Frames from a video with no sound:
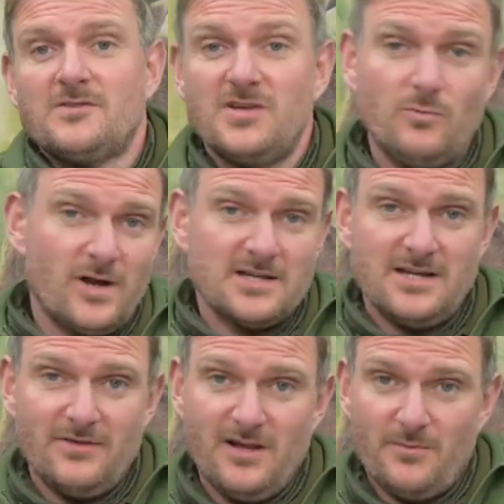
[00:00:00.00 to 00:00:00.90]
So you would
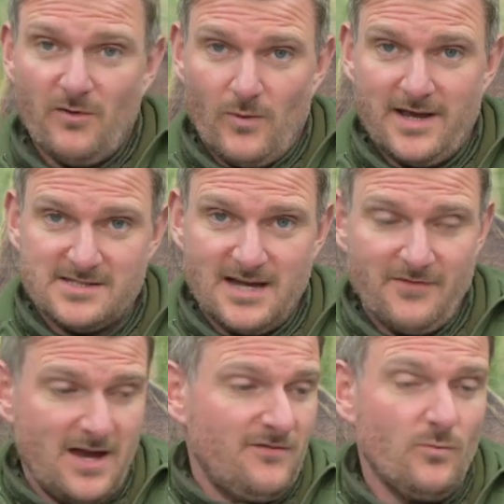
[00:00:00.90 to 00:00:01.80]
actually have a little bit of weight
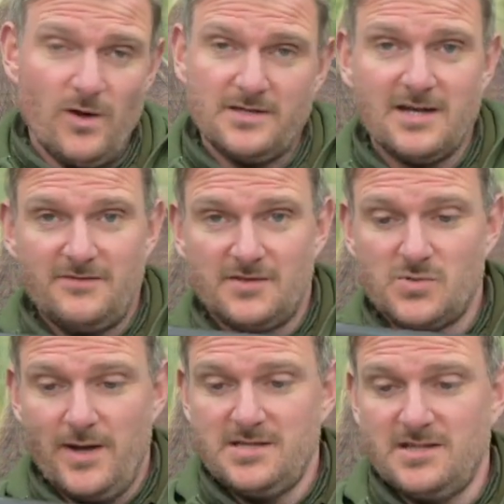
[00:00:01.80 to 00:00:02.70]
saving there if you were to go for the
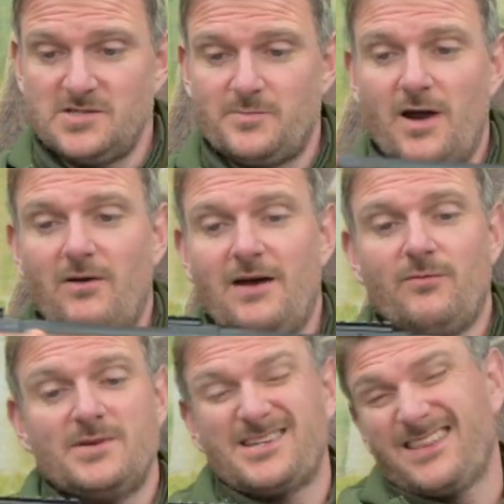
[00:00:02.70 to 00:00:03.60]
20-inch barrel
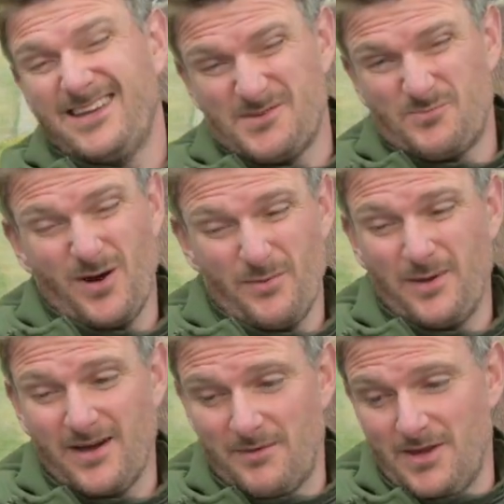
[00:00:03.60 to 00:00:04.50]
rifle, which I think is
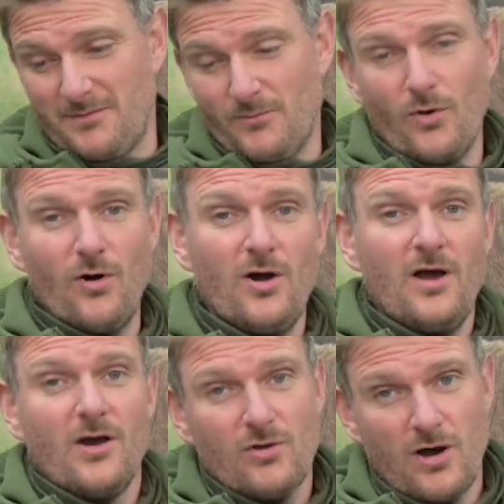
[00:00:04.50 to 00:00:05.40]
probably going to be the more
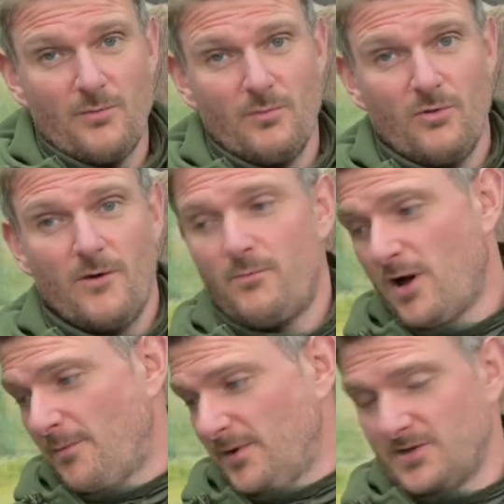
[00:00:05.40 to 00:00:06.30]
common, more
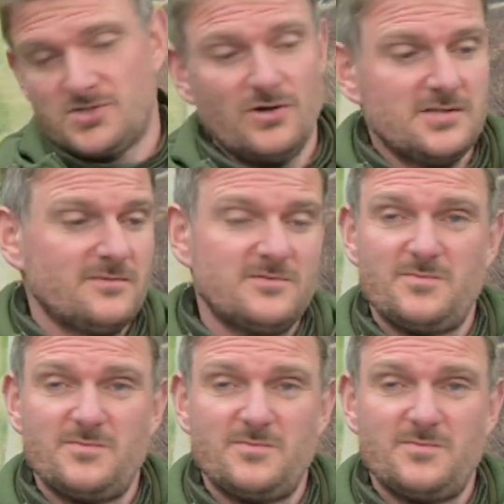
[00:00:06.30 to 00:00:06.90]
popular choice,